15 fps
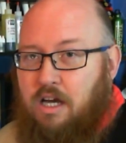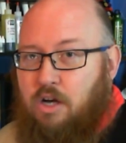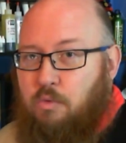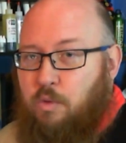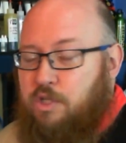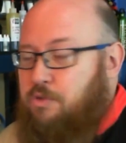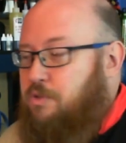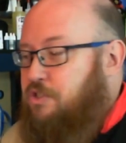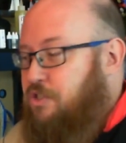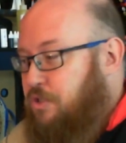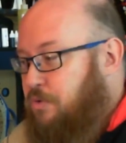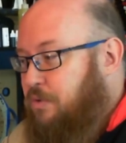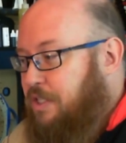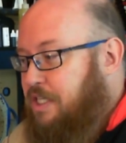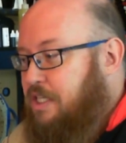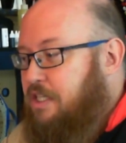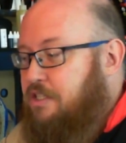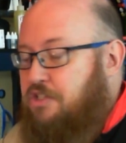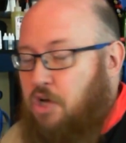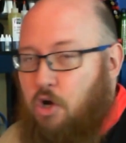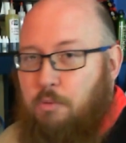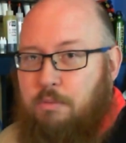which was 2 leagues,
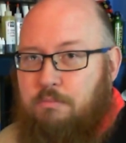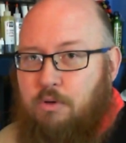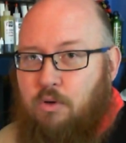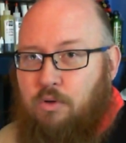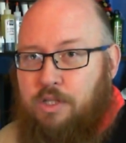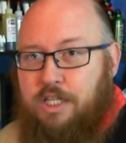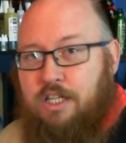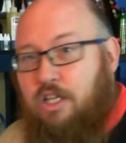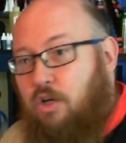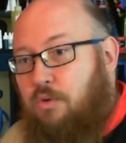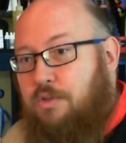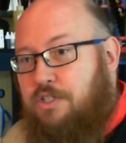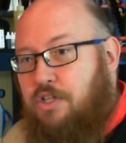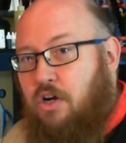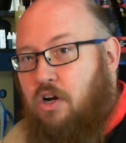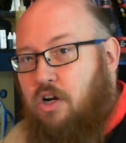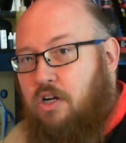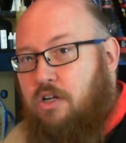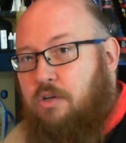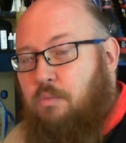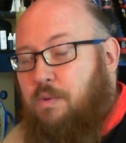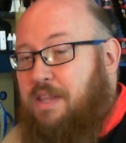open bowling, glow in the dark,
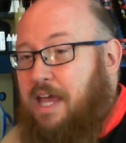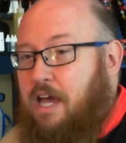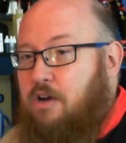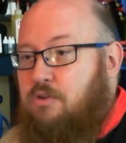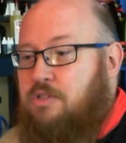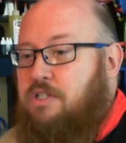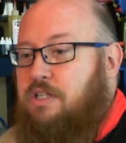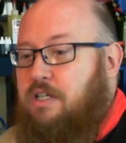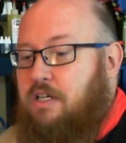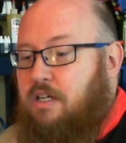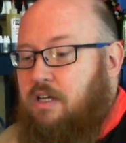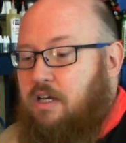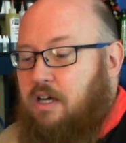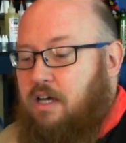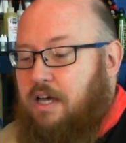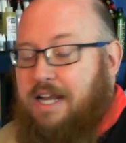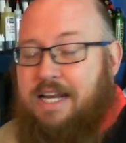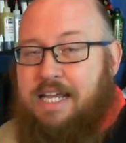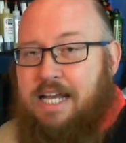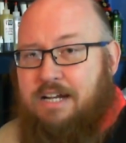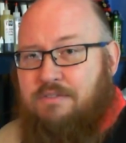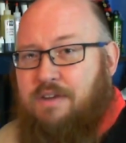without any
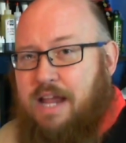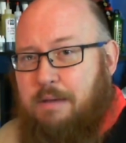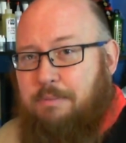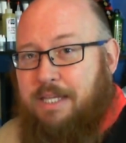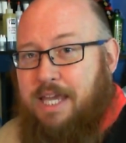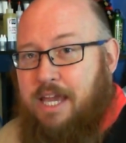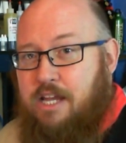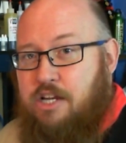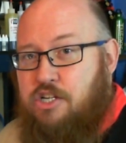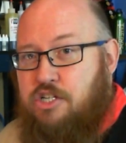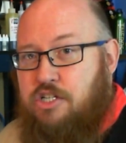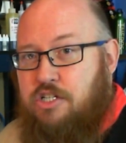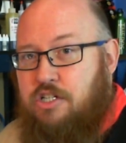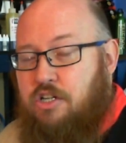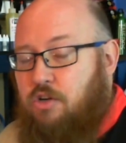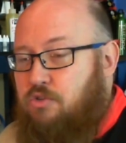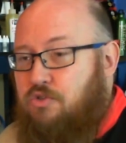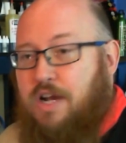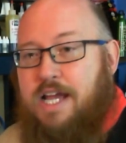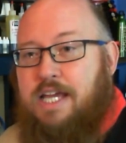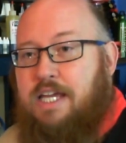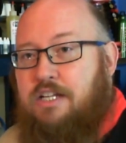kind of reapplication, no
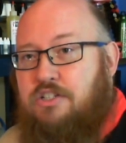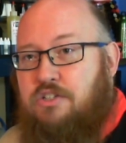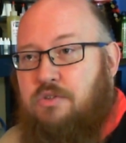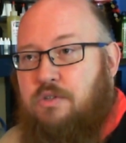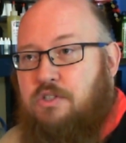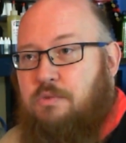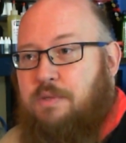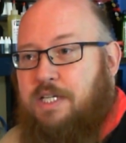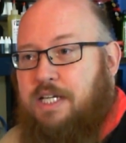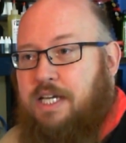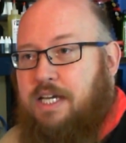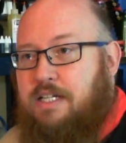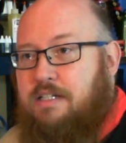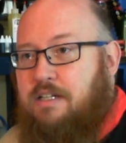dragging to it, so we could get